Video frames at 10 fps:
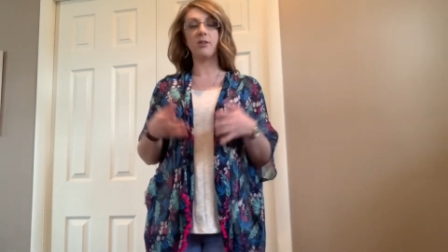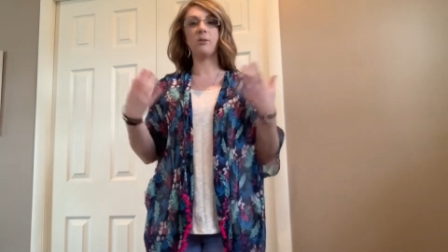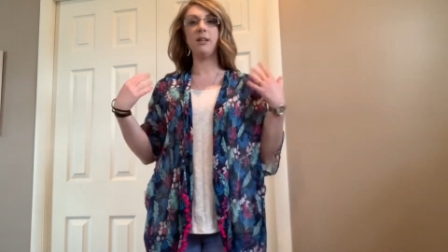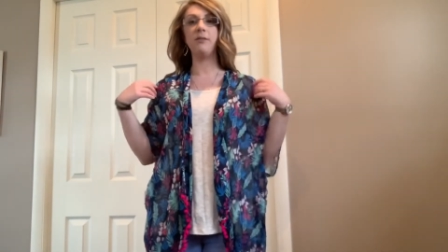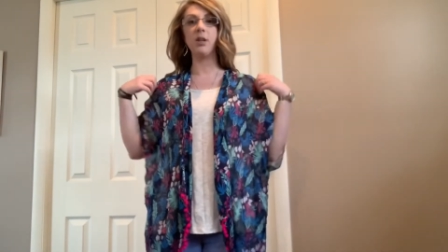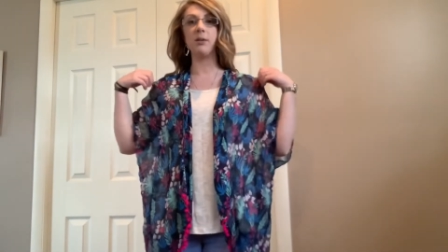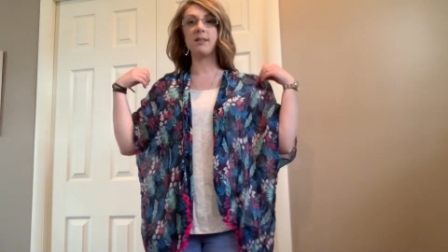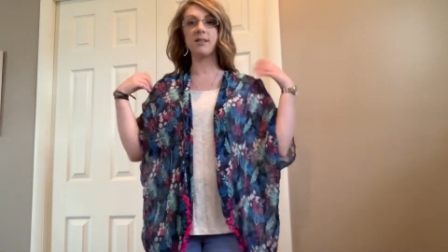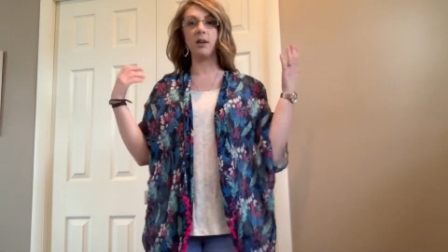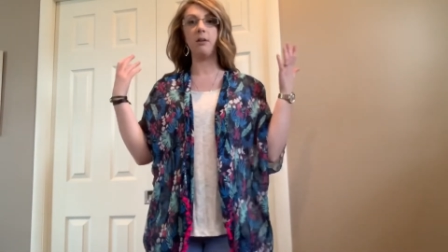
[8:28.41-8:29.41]
So even though
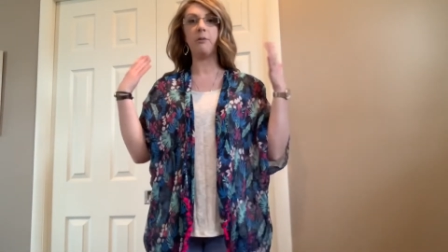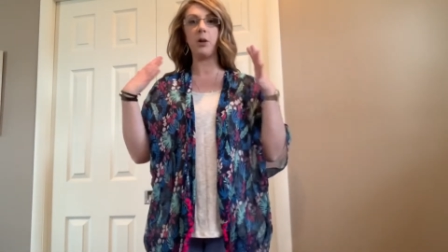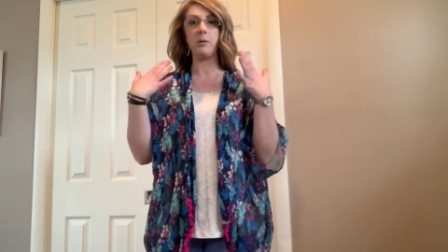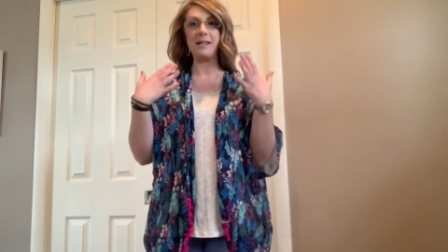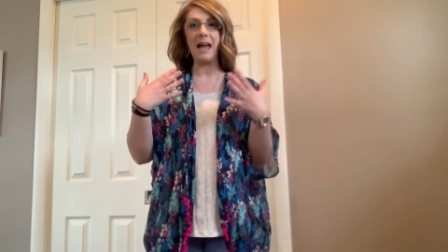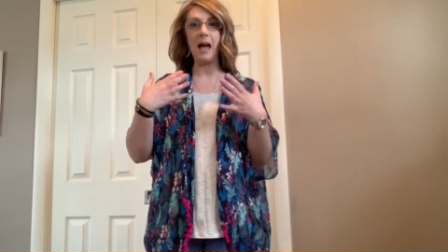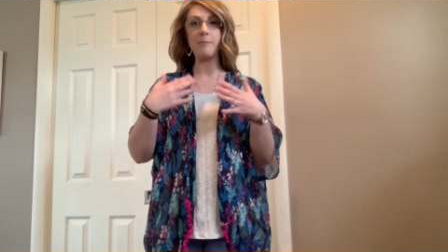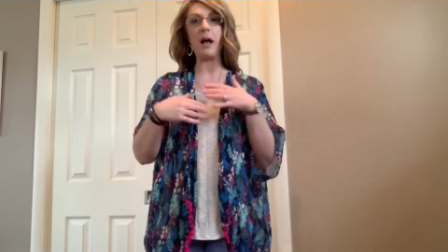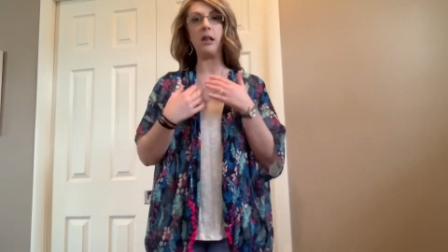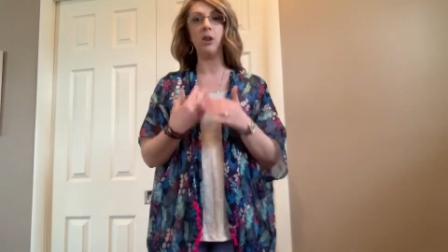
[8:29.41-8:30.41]
it's still a flowy
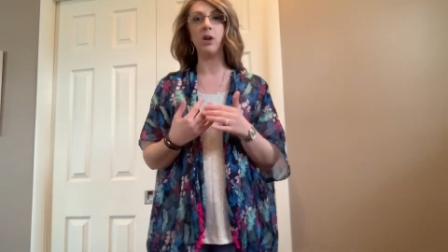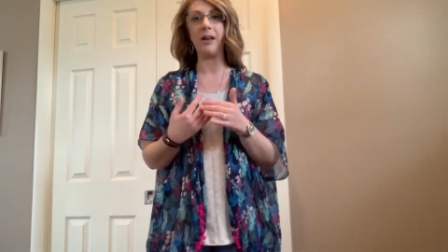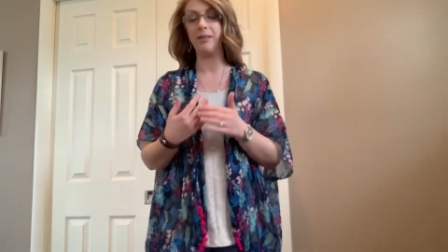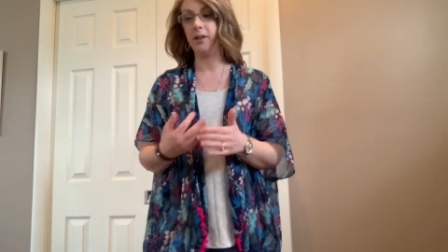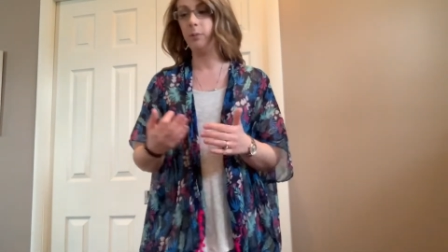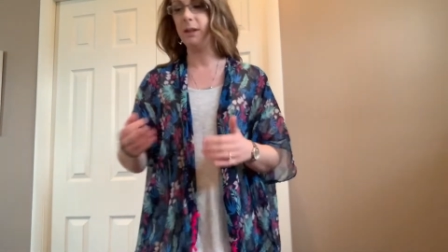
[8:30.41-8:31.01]
top, I'll look a little